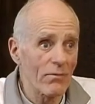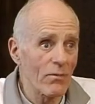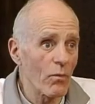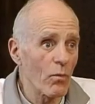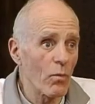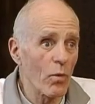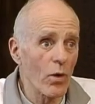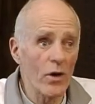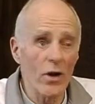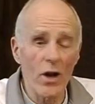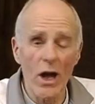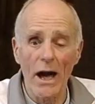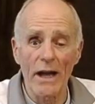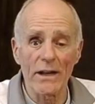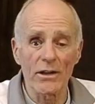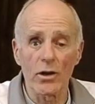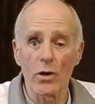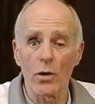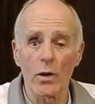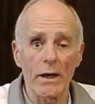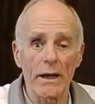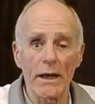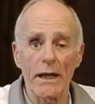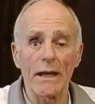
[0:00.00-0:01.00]
We're not
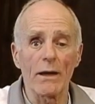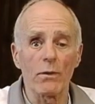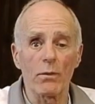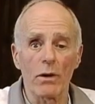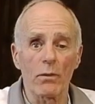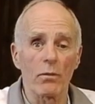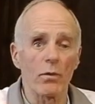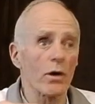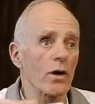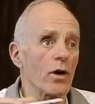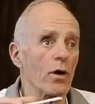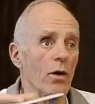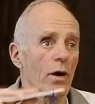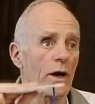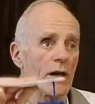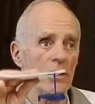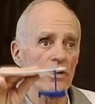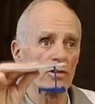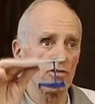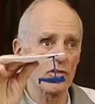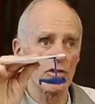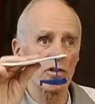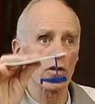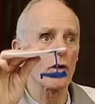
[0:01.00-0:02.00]
going anywhere. We're going
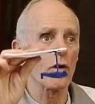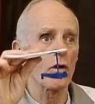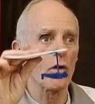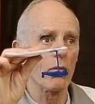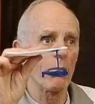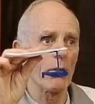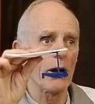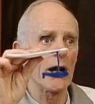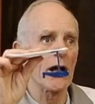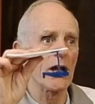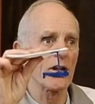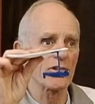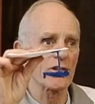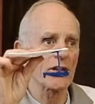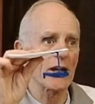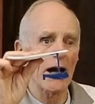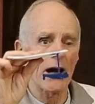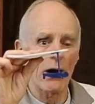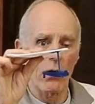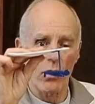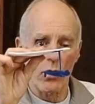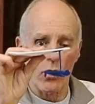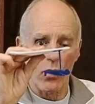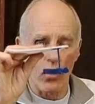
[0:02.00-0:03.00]
0 miles an
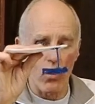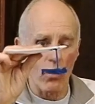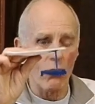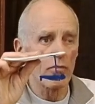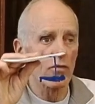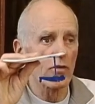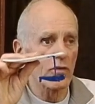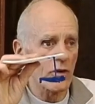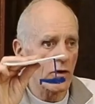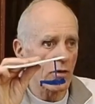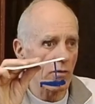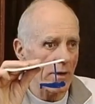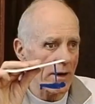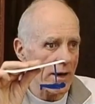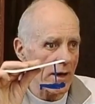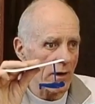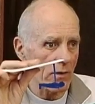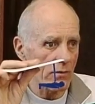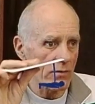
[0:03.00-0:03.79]
hour over the ground.